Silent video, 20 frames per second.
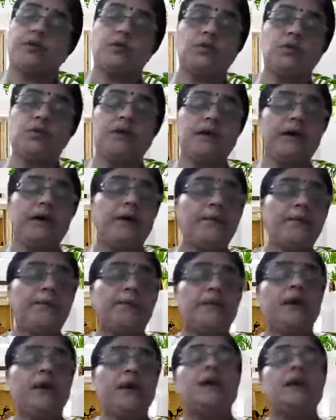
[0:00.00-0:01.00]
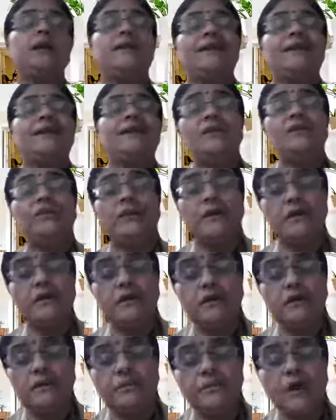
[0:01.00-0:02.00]
Okay. Then
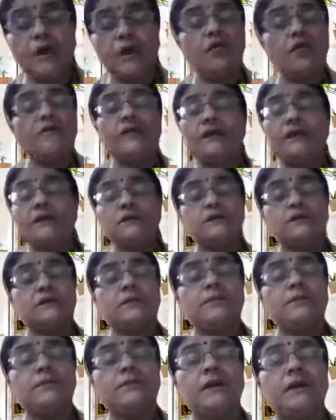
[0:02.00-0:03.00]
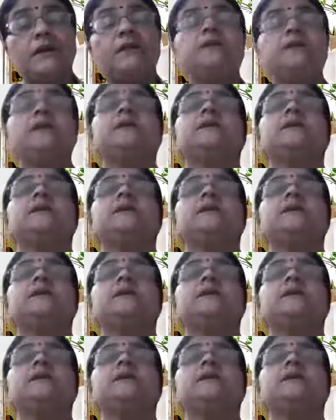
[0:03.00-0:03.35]
now where is the blood?